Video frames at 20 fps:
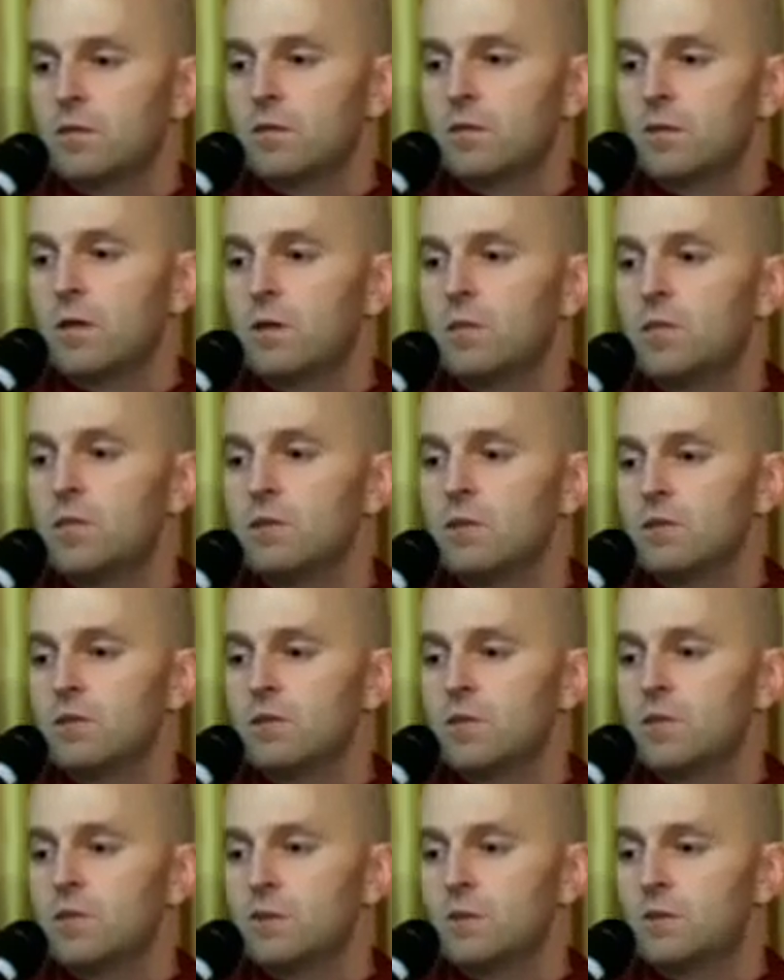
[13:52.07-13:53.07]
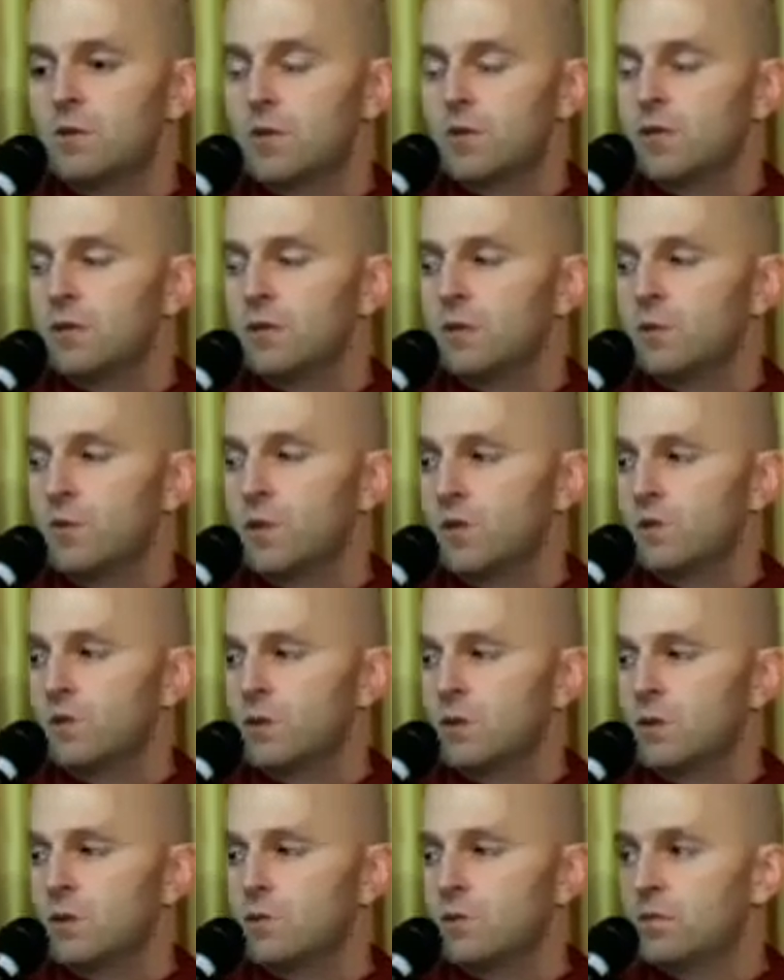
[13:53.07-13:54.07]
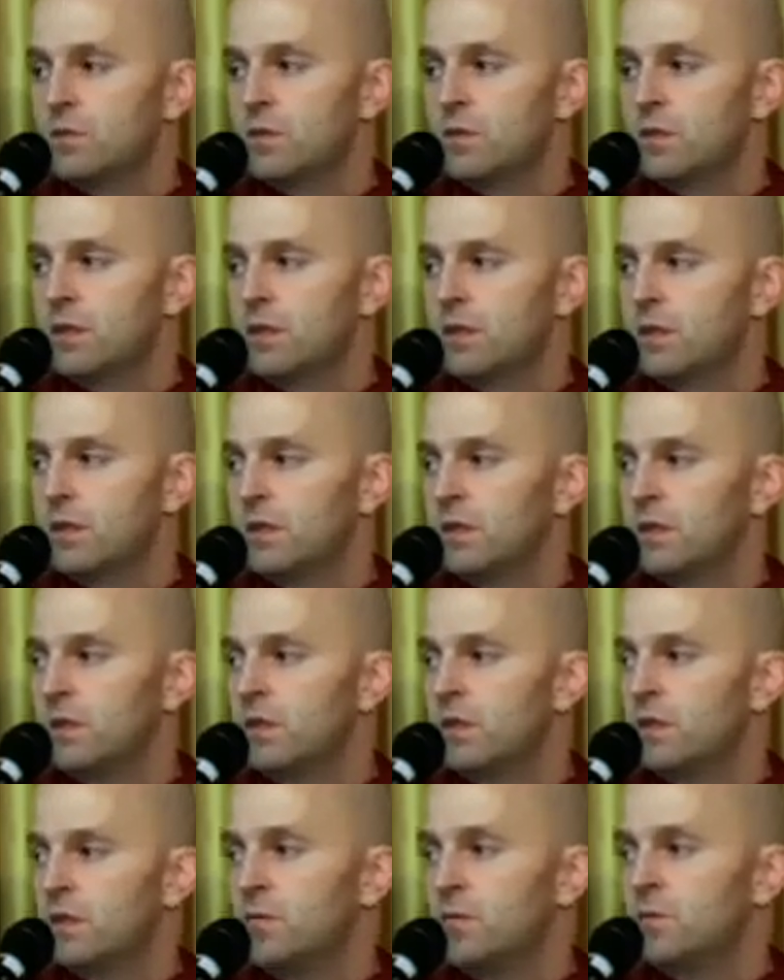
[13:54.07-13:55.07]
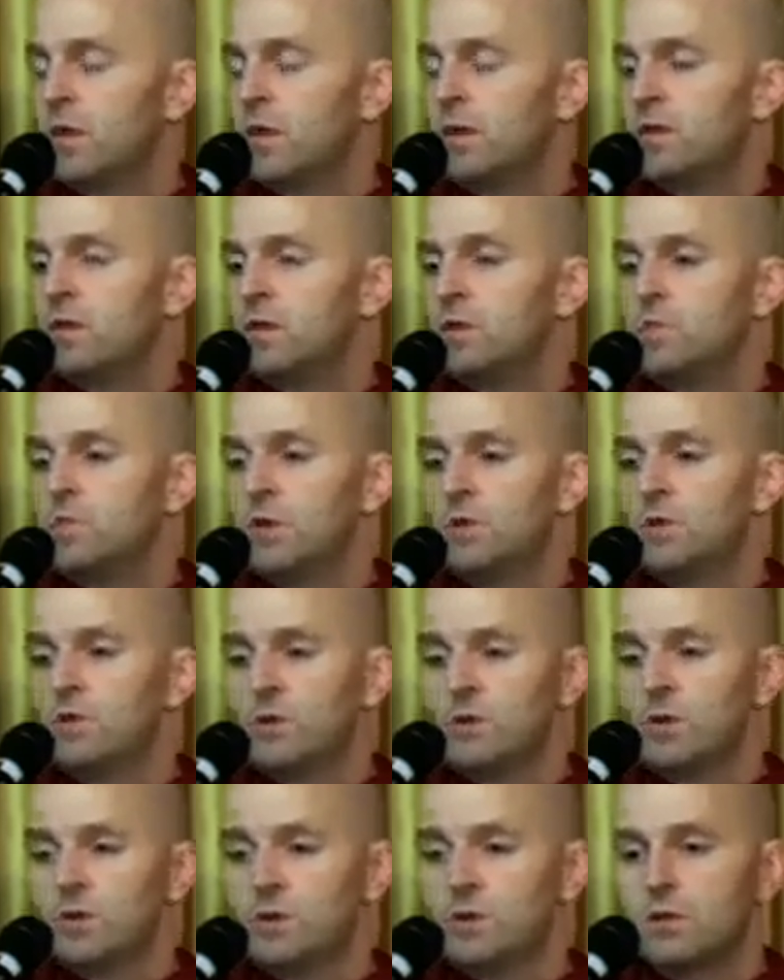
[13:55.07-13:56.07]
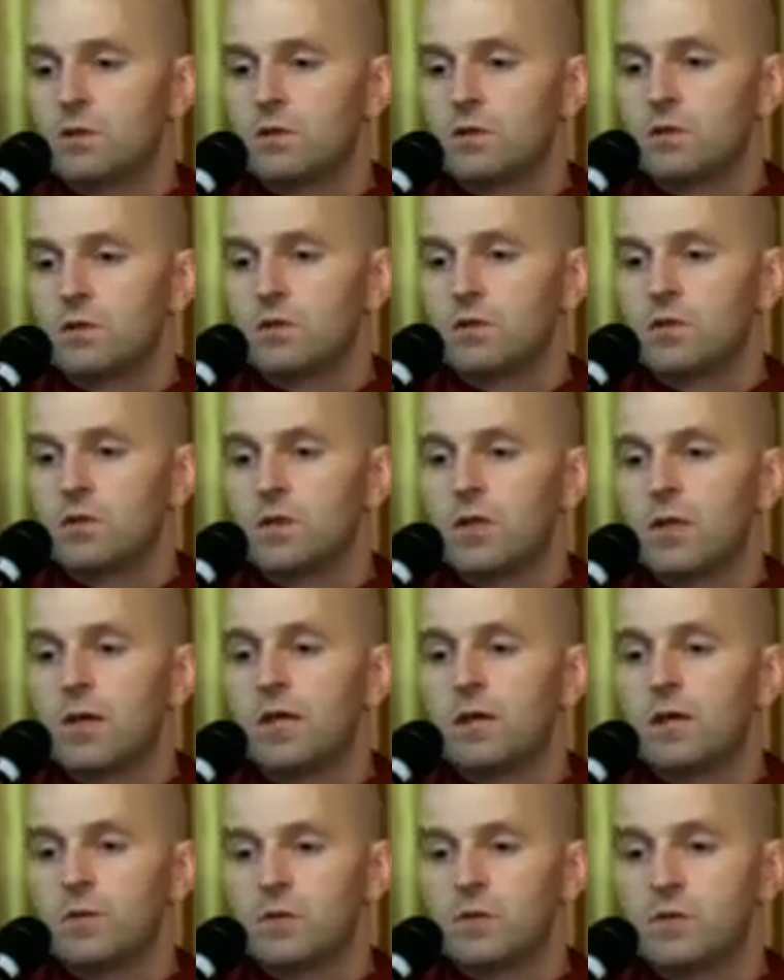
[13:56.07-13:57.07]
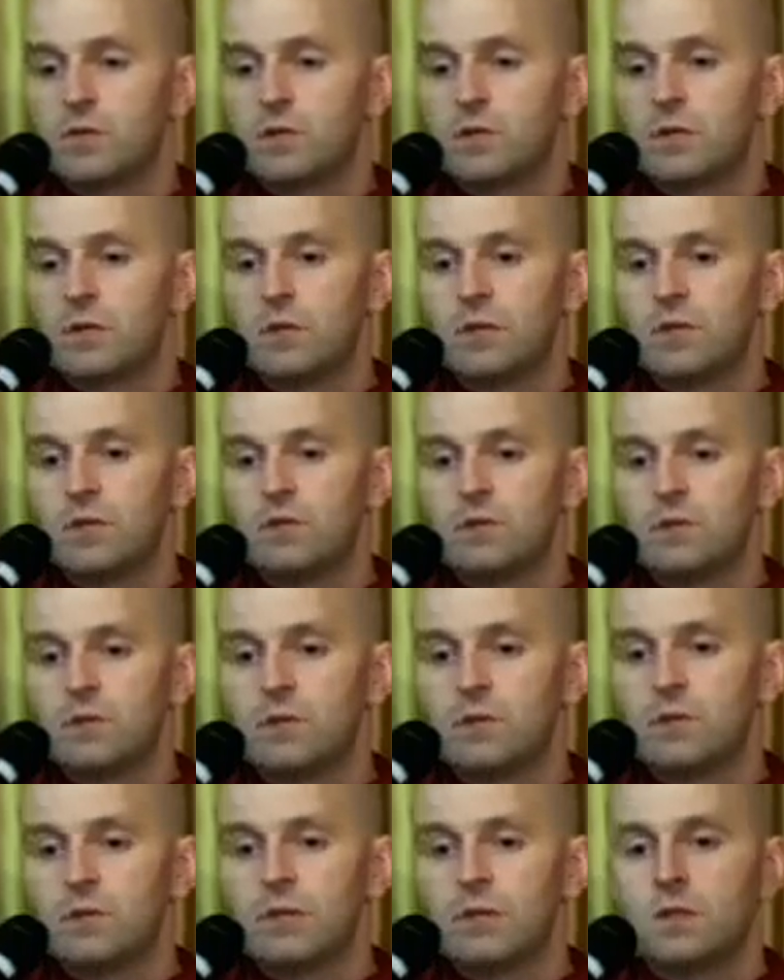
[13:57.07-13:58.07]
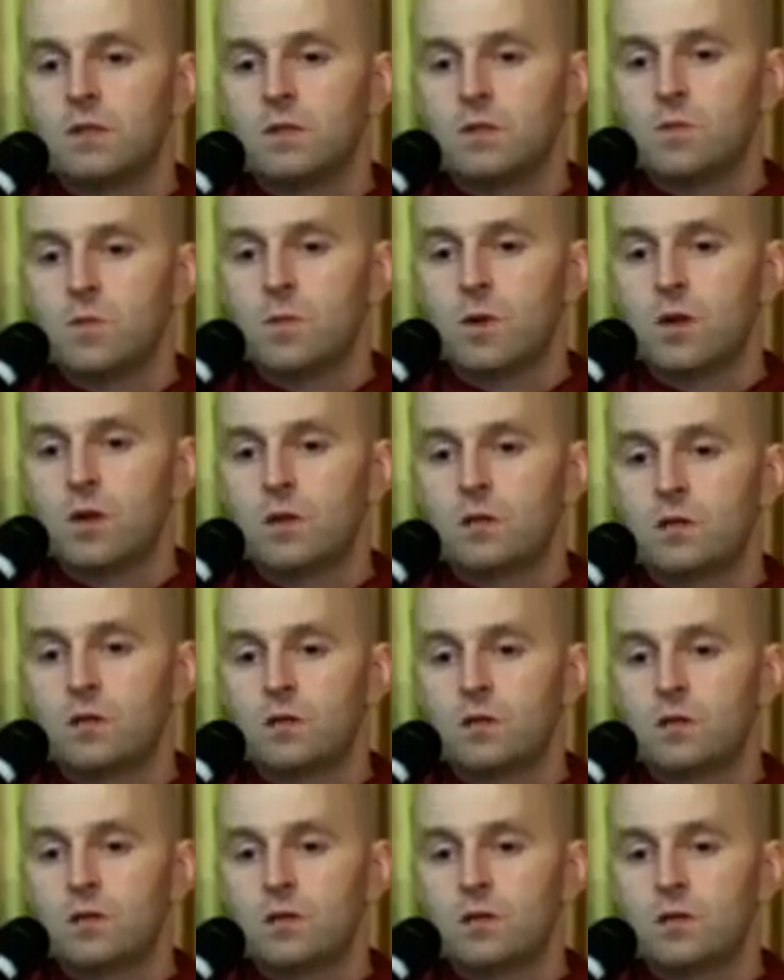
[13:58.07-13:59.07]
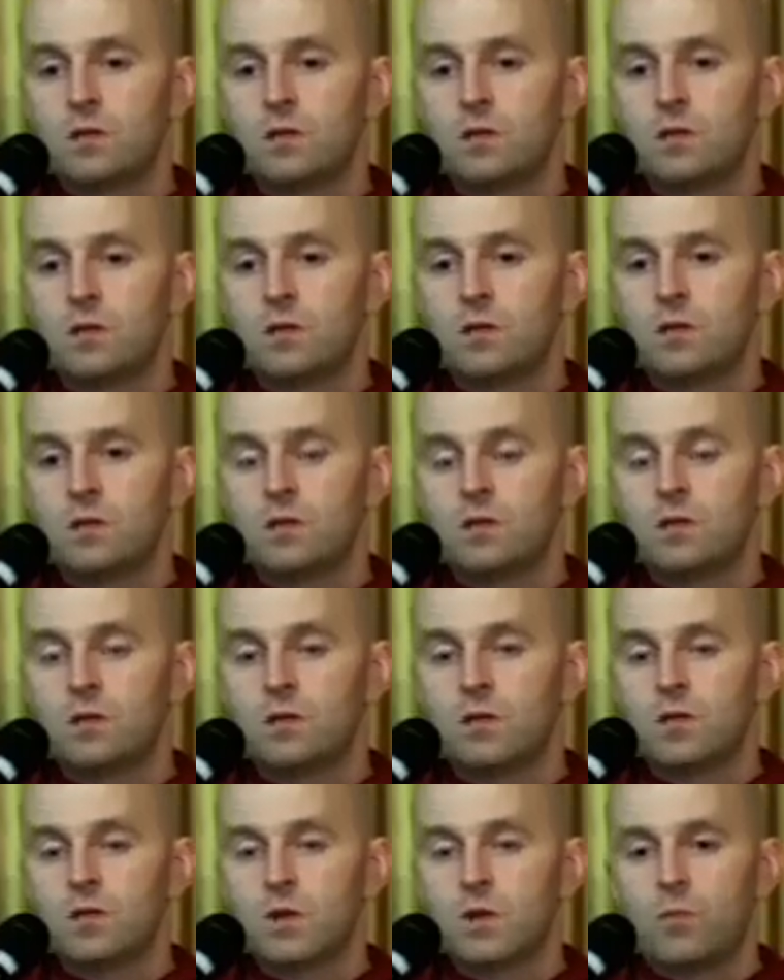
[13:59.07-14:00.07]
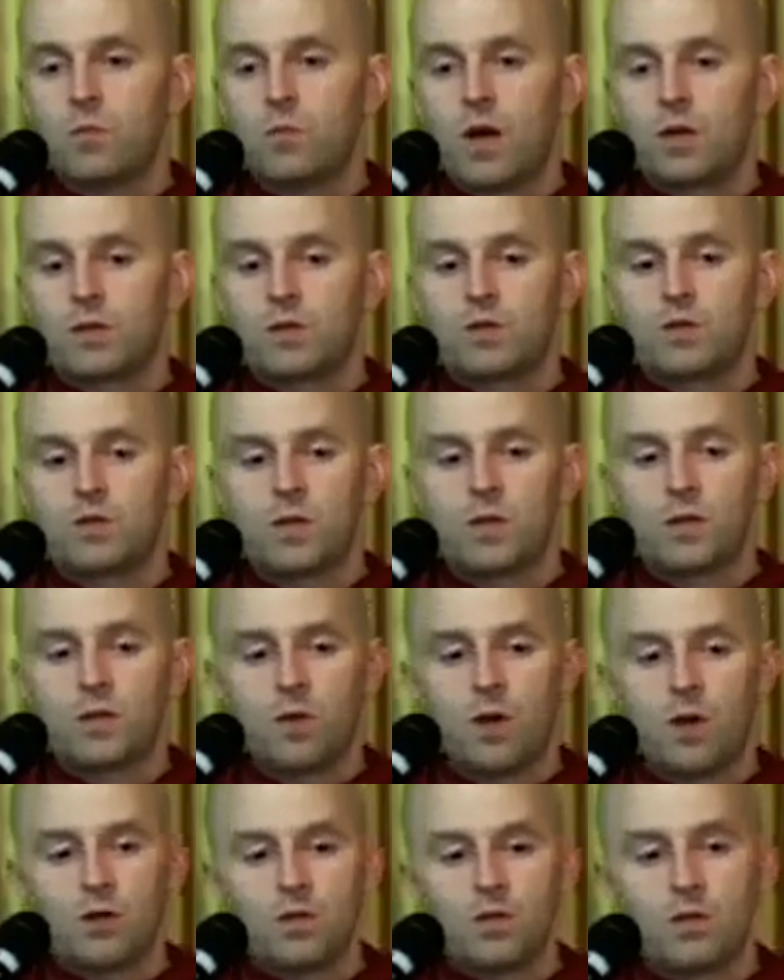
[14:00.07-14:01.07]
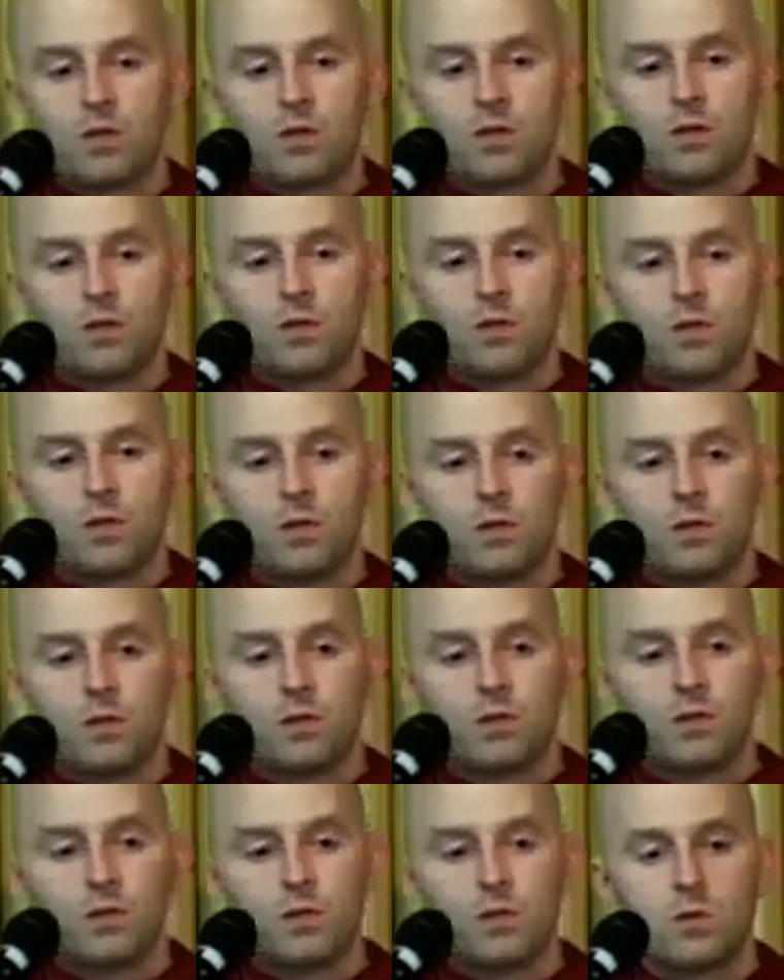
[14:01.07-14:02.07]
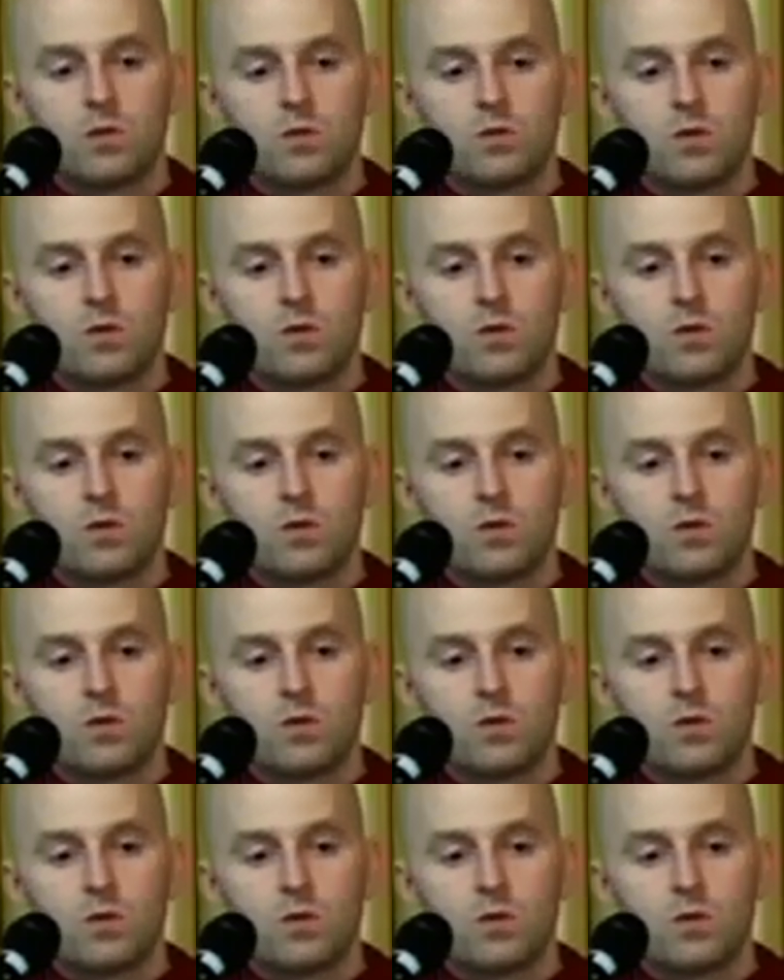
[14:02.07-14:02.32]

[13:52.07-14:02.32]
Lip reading: little bits of the food into the river, thinking, may this be for the animals that live in this water. So he practiced generosity to a